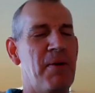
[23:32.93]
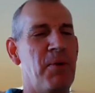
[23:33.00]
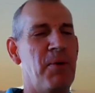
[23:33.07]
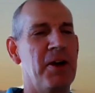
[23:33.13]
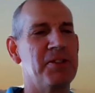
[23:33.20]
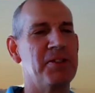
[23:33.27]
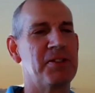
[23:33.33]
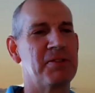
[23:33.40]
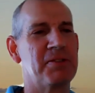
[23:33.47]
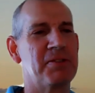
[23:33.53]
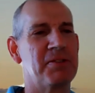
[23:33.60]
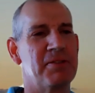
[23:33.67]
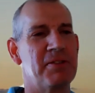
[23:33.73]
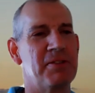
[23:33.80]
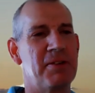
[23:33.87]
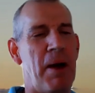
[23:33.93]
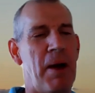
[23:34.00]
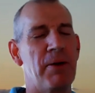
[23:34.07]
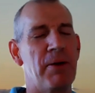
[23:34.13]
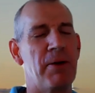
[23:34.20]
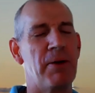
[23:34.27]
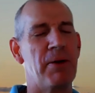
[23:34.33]
That was when I
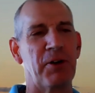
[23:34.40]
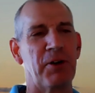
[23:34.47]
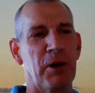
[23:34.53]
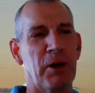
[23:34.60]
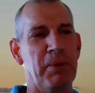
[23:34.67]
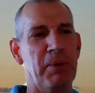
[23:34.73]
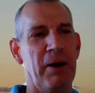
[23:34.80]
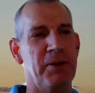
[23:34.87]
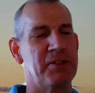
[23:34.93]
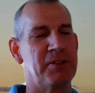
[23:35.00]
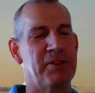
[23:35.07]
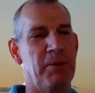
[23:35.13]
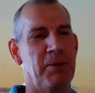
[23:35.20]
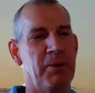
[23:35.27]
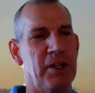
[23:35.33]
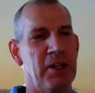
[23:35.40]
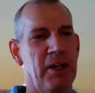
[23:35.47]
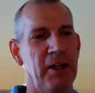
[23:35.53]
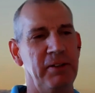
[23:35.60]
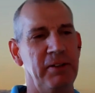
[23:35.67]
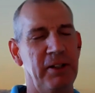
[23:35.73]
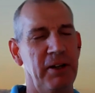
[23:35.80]
was here for Irma. It was
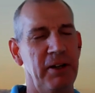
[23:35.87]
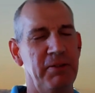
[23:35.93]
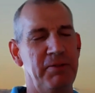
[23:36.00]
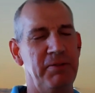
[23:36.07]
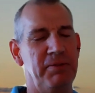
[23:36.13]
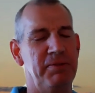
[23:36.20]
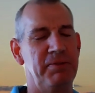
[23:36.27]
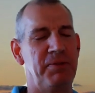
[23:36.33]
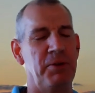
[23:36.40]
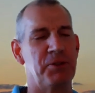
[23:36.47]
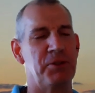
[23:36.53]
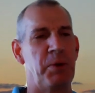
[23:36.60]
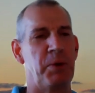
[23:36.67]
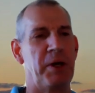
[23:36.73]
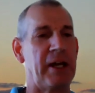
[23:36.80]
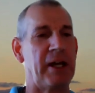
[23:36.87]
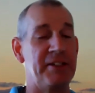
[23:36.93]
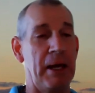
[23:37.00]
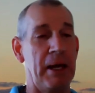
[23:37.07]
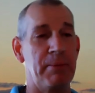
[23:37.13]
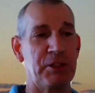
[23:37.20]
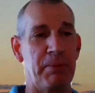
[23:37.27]
full swing. I
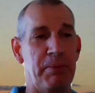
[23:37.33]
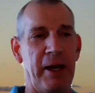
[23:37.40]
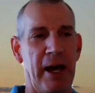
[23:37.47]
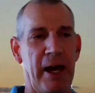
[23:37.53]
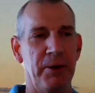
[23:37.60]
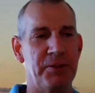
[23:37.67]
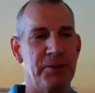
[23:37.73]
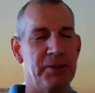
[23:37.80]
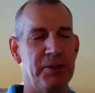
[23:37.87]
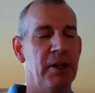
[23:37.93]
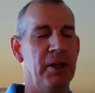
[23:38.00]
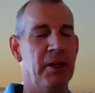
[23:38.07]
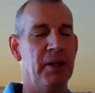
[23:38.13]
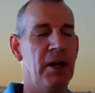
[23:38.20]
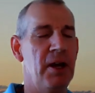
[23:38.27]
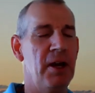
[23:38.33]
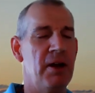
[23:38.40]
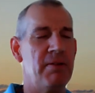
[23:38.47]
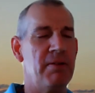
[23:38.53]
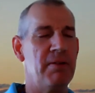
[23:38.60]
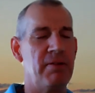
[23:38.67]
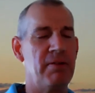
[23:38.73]
had damage to my house, and
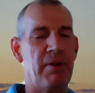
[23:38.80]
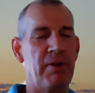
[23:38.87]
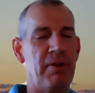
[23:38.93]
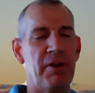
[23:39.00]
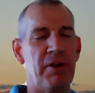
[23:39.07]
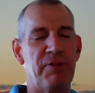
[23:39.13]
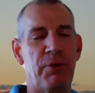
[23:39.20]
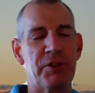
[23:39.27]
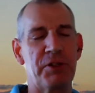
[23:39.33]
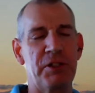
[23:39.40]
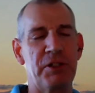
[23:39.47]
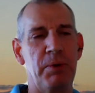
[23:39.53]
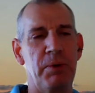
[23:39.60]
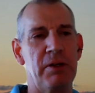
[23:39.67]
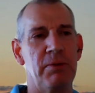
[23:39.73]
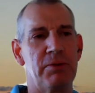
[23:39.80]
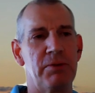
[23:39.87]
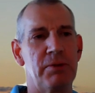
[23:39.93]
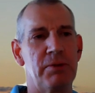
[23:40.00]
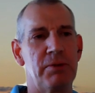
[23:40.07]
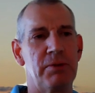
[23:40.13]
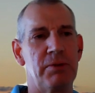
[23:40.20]
very fortunate with
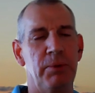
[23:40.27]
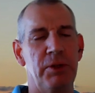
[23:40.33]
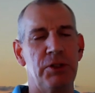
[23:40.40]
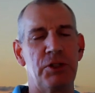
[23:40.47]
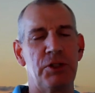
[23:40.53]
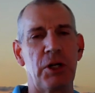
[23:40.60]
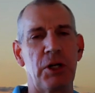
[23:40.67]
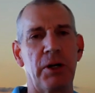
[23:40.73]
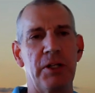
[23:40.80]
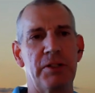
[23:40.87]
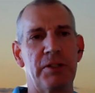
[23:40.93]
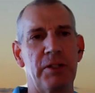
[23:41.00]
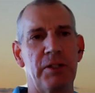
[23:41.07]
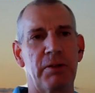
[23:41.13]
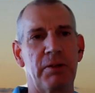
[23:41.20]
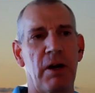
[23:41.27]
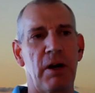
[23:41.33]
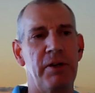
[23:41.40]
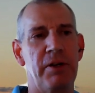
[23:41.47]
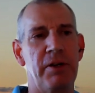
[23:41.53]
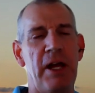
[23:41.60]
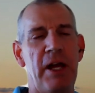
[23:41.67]
with insurance to cover
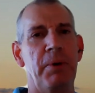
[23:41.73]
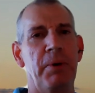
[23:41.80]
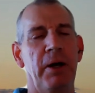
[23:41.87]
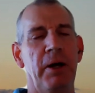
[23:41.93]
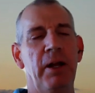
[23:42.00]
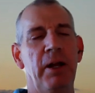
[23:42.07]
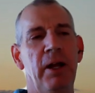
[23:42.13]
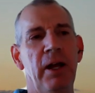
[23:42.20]
the damage, but.